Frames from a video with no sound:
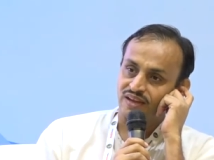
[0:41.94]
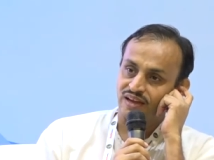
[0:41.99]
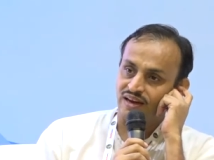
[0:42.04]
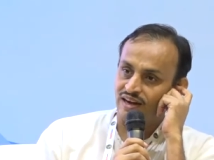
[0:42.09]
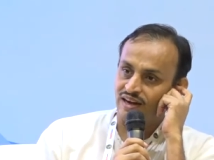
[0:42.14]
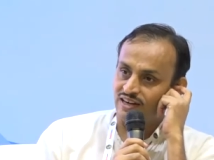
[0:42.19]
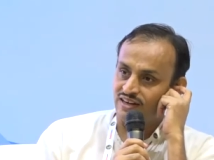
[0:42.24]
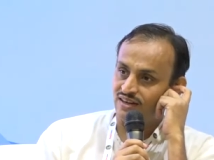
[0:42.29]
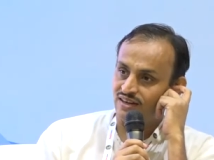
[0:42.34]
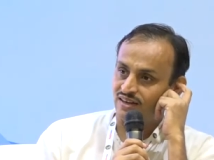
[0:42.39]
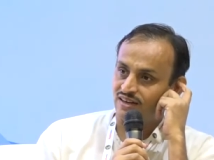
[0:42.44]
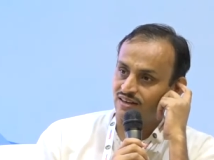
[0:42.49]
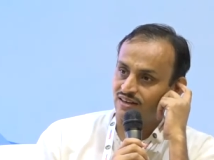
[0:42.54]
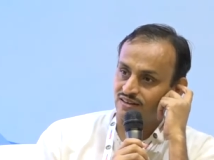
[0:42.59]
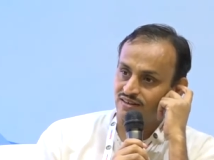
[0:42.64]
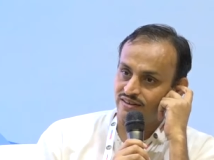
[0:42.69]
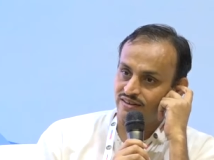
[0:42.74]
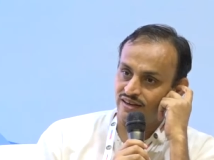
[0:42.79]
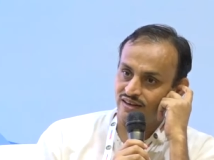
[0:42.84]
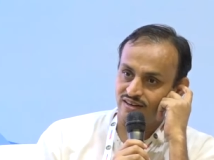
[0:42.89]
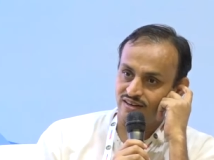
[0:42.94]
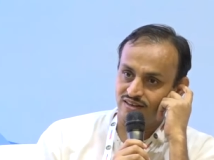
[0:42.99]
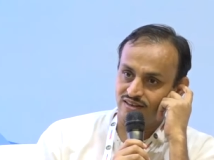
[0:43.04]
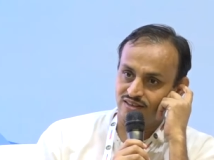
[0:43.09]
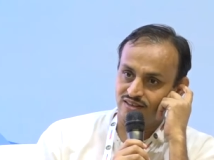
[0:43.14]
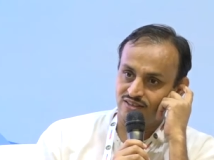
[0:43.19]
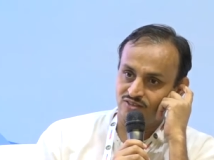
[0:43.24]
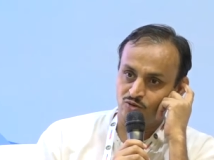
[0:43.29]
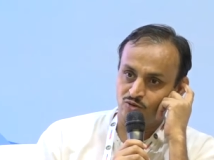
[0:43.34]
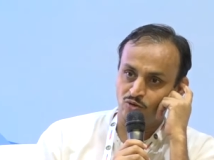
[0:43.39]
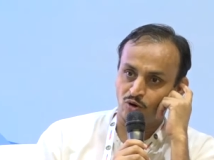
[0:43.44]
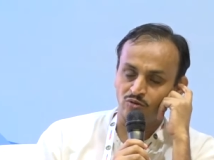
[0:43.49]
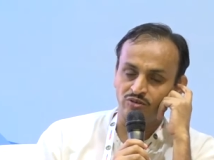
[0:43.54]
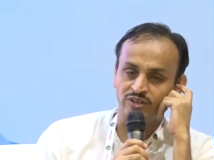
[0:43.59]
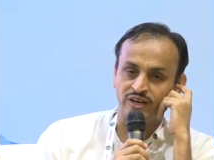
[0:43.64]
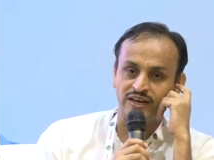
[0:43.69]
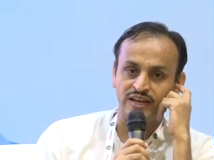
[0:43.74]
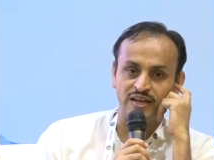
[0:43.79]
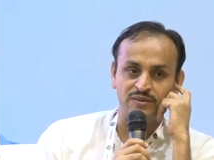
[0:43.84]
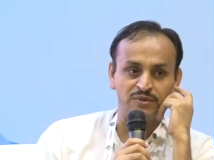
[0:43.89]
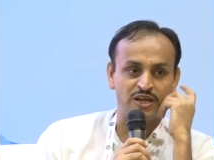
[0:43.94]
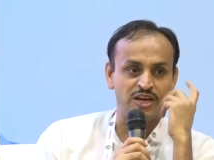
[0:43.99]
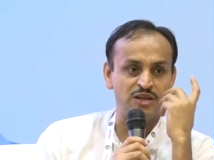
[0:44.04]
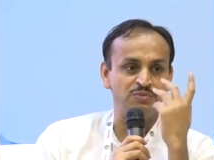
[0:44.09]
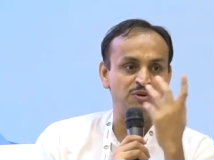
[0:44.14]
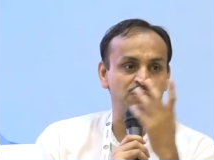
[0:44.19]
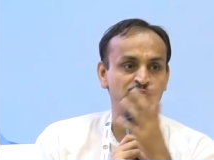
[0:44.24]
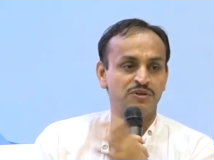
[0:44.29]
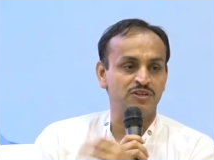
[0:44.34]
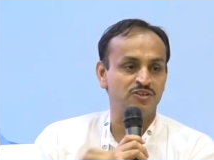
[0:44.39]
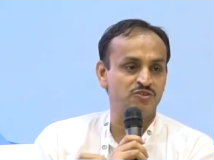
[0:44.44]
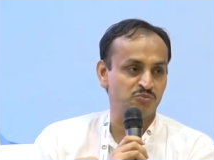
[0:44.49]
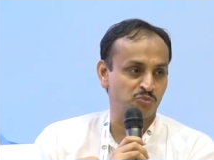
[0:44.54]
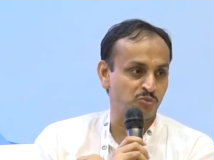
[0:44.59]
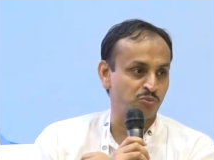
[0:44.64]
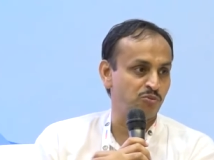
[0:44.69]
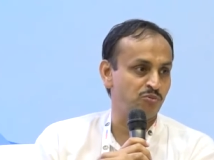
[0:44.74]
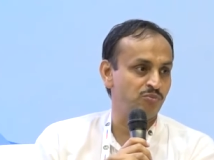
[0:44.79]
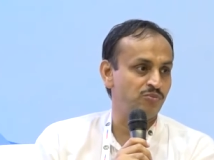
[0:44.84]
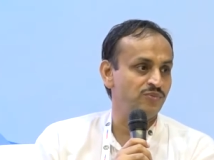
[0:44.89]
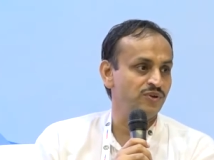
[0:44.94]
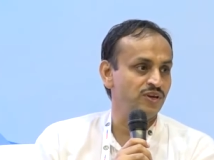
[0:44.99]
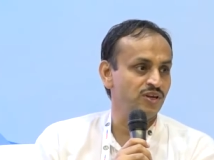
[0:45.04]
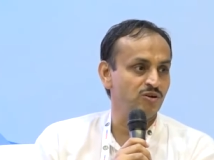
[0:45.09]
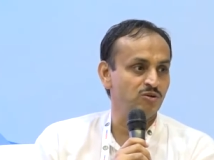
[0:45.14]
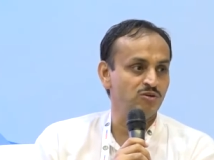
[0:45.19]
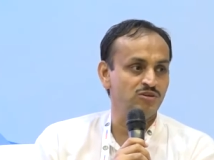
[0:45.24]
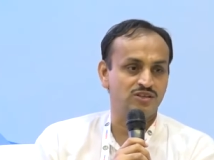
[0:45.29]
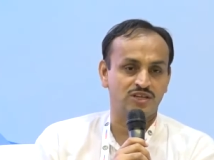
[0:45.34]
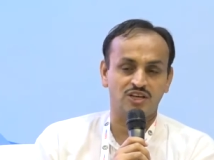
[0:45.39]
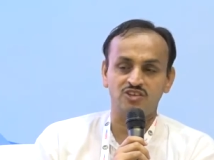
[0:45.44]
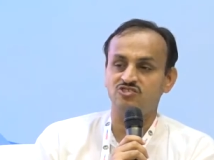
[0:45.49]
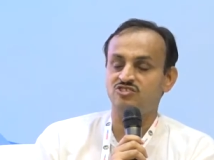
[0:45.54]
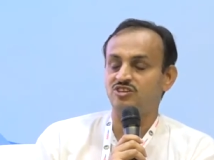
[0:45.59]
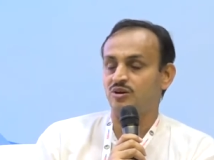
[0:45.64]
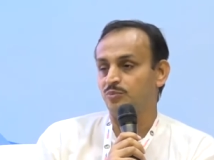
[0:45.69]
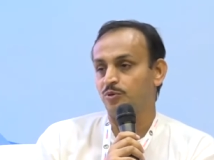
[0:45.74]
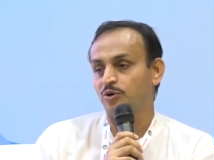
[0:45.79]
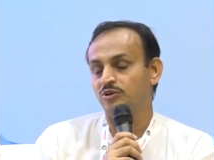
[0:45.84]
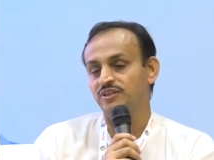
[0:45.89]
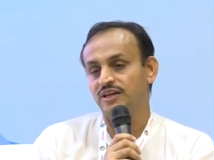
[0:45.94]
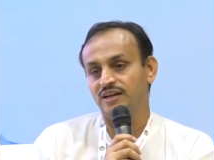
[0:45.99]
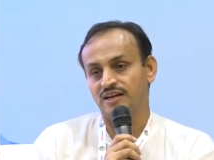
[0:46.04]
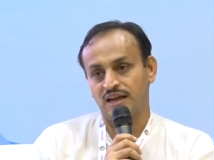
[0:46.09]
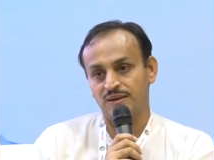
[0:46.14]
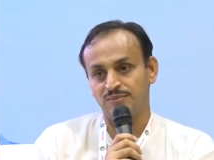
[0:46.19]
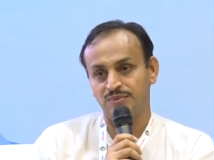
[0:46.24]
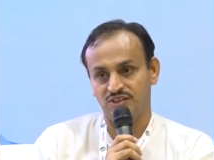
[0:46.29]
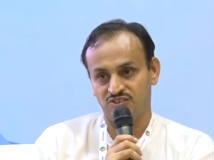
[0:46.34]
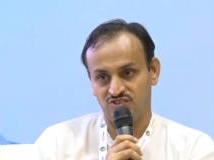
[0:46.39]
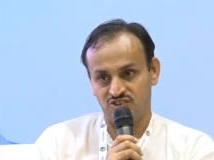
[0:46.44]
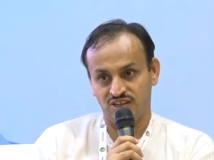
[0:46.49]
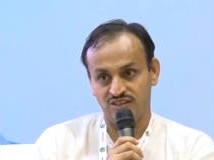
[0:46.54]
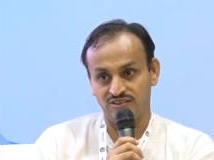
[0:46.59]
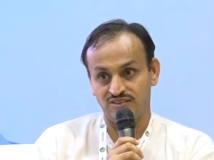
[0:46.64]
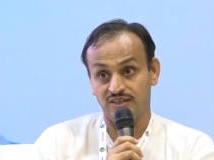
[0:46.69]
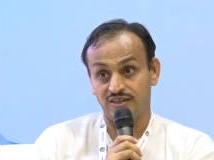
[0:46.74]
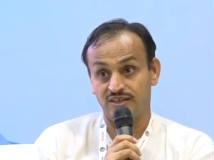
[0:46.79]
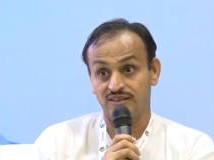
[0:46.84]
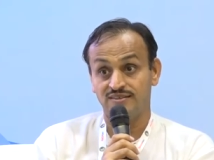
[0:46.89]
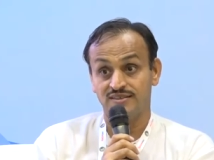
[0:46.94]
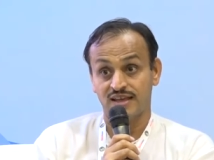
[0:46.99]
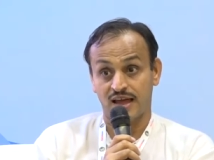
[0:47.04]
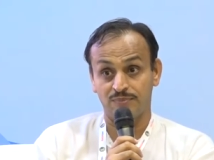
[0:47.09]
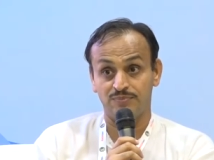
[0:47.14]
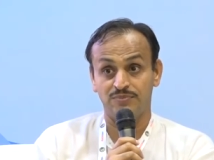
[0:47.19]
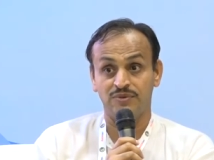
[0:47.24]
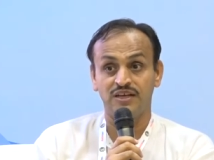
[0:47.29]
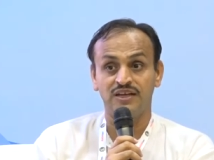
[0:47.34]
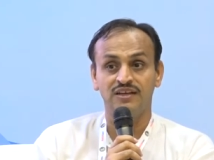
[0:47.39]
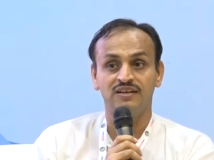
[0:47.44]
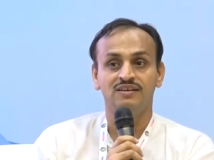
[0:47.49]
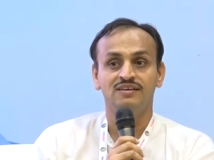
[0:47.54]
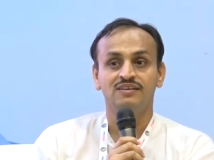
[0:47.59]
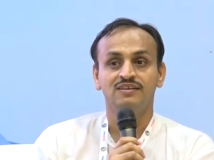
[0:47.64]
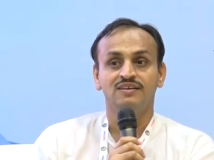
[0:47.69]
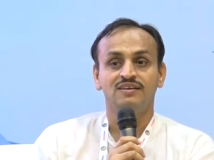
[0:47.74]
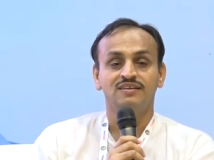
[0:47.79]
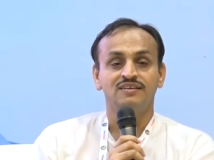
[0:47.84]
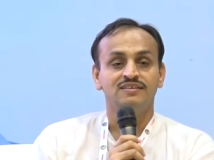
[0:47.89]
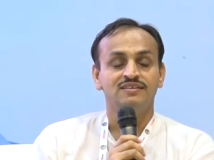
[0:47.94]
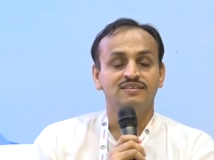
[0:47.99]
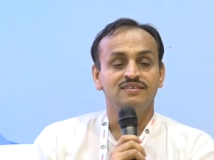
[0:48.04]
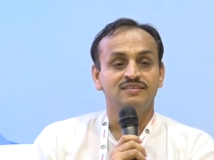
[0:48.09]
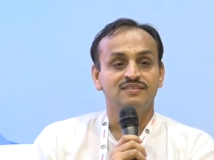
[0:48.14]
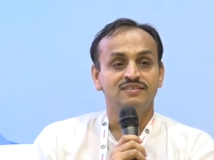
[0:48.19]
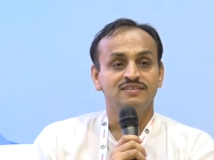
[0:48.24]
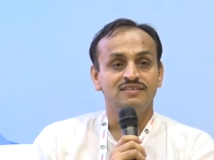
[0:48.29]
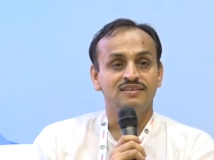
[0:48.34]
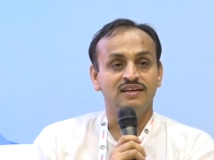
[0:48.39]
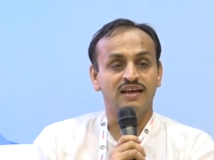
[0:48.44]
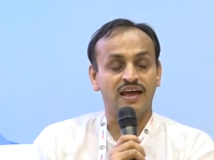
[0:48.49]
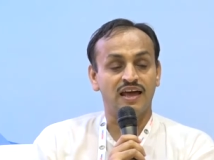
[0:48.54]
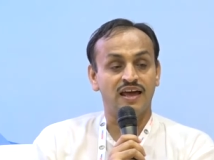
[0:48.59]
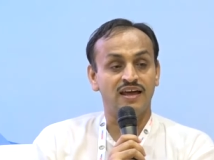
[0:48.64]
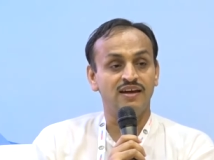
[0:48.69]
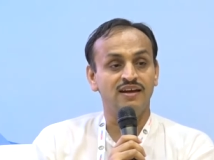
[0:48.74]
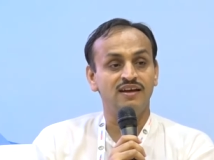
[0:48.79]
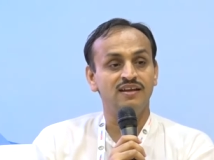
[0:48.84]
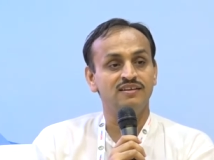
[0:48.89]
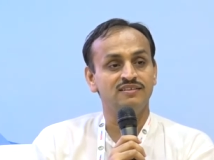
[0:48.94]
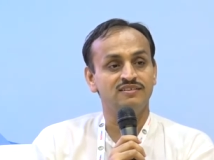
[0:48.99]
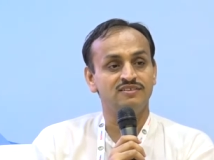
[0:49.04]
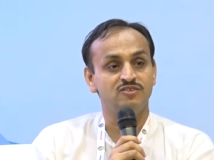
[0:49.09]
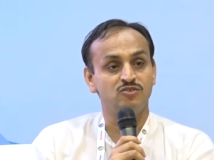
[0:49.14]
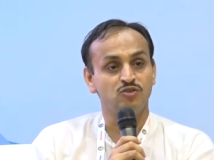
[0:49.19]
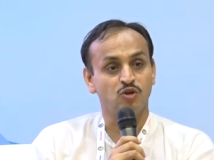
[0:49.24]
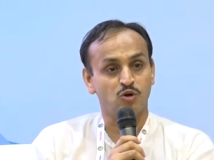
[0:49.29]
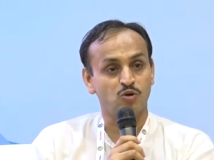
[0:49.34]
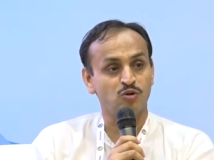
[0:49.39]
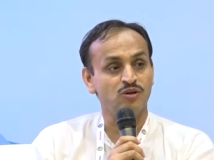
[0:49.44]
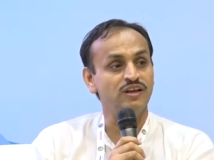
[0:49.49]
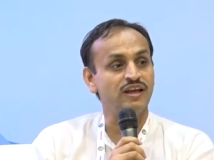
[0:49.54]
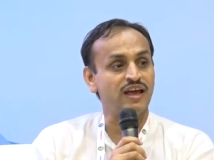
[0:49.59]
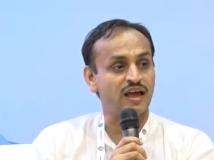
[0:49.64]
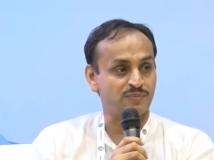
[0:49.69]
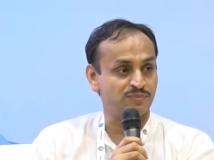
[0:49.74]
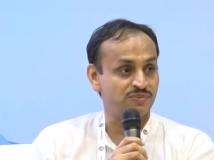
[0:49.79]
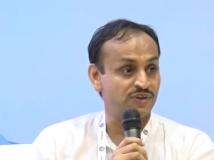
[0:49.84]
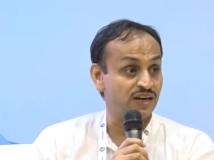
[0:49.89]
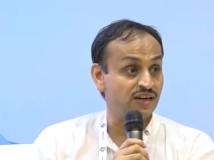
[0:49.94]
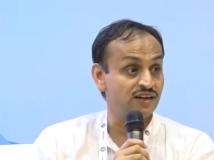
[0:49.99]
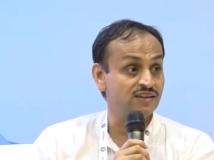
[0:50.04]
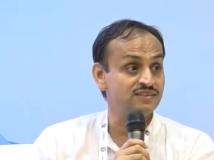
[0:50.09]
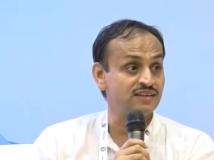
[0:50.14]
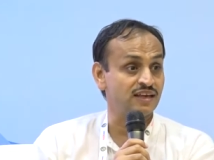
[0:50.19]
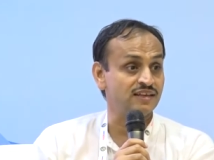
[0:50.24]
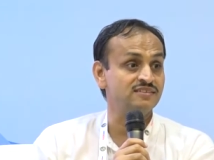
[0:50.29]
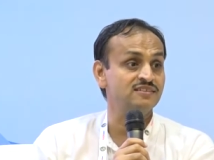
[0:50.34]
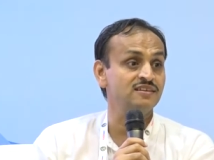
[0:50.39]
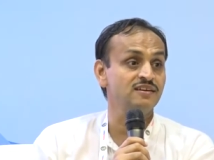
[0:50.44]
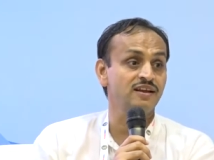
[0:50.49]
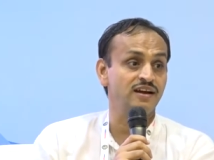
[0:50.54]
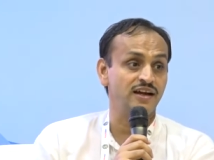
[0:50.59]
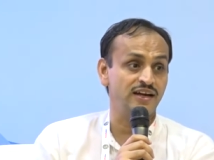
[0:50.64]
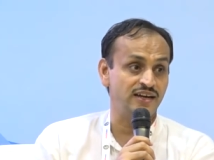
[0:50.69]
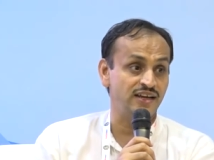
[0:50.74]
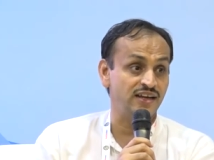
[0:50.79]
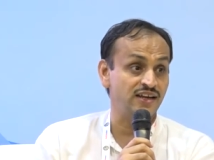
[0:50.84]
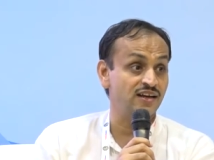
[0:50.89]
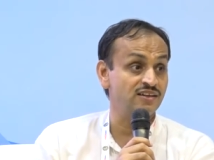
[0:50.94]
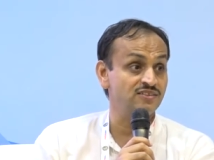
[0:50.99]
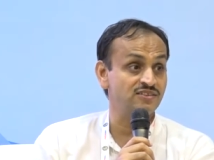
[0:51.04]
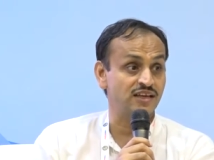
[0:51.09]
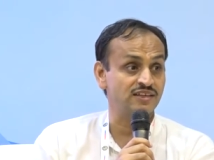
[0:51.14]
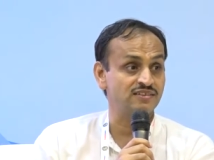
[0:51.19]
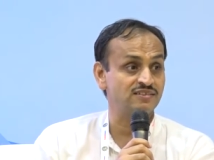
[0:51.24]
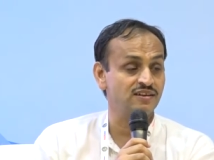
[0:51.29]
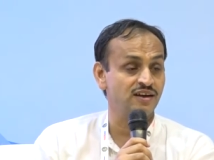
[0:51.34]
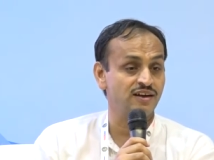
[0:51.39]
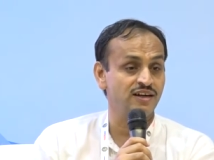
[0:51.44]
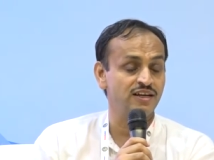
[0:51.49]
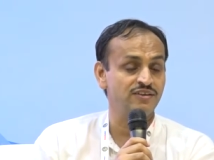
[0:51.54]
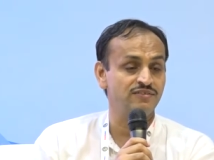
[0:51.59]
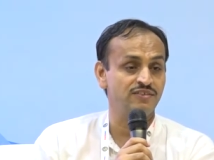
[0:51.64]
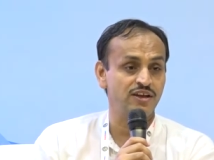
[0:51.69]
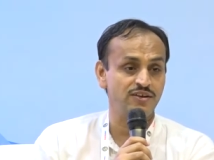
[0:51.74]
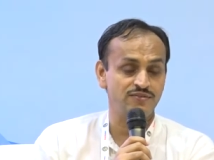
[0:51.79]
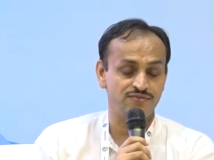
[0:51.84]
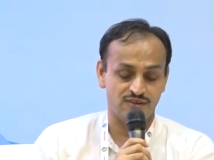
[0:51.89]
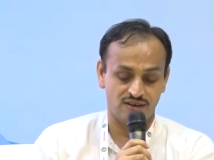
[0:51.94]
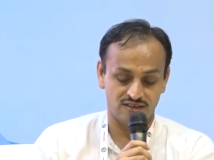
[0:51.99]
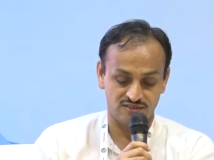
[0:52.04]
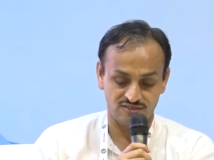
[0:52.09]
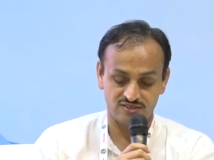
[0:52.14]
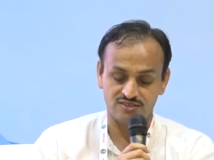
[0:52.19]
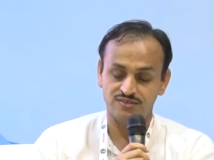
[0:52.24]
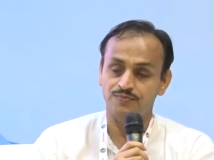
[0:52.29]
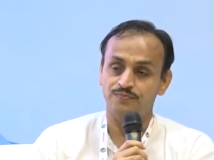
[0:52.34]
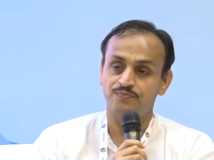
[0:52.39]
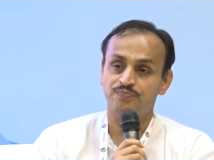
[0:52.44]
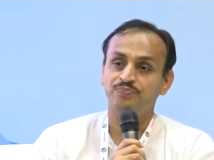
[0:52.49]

And uh, throughout the day, many people, you know, touched upon the climate change that is happening, and it is not only happening, it is accelerating. It's accelerating very fast.